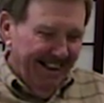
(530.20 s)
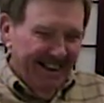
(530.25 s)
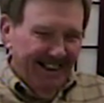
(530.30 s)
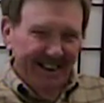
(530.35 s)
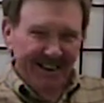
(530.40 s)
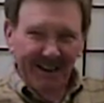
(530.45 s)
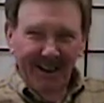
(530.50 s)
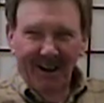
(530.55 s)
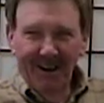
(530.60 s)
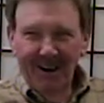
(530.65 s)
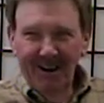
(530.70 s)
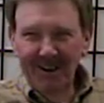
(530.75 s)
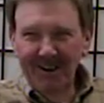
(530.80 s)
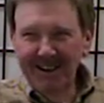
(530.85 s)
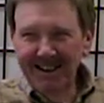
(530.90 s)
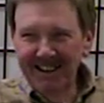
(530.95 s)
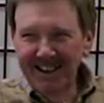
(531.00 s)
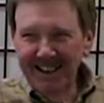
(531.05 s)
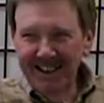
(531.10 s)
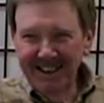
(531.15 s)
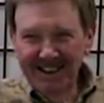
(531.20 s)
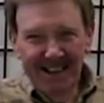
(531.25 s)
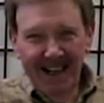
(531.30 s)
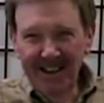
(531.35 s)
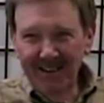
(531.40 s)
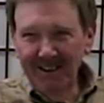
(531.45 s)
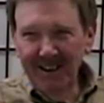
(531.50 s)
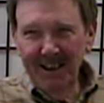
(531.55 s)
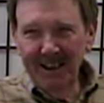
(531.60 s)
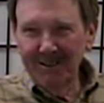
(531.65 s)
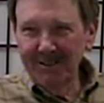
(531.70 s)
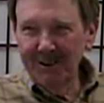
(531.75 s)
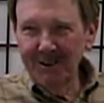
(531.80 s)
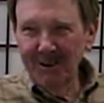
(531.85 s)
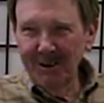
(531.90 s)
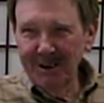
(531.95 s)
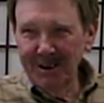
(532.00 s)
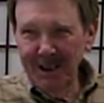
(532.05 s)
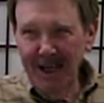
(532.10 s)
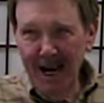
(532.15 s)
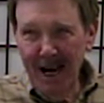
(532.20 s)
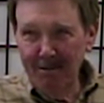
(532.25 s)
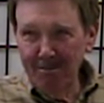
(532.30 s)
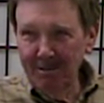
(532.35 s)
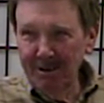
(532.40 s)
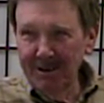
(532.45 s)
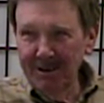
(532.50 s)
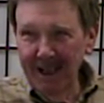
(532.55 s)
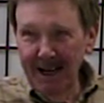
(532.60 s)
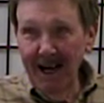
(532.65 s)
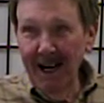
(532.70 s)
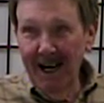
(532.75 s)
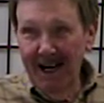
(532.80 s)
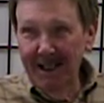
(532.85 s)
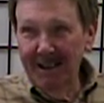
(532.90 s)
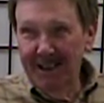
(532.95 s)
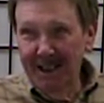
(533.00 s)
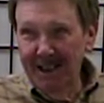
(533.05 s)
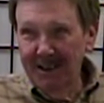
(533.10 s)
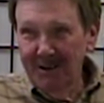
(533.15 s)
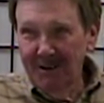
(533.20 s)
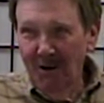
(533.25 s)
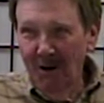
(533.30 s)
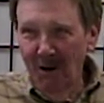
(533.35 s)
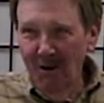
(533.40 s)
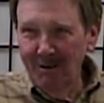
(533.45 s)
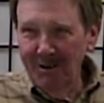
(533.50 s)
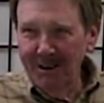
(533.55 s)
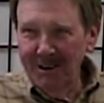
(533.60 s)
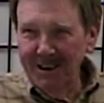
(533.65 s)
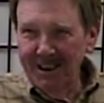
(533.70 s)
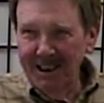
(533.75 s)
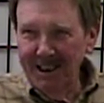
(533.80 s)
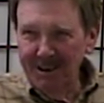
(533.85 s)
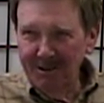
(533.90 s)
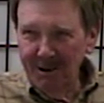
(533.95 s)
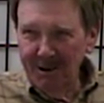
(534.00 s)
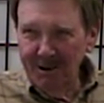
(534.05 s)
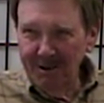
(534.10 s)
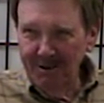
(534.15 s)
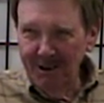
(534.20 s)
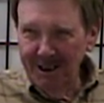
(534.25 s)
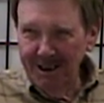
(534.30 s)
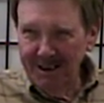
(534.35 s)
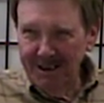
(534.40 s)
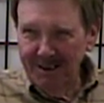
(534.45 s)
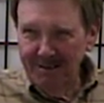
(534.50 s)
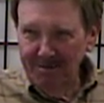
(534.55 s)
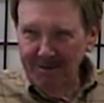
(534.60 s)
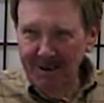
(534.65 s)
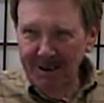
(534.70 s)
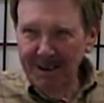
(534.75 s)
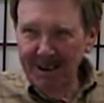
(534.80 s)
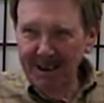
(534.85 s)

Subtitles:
So, nothing, of course, happened. I did go overseas with the rest of them.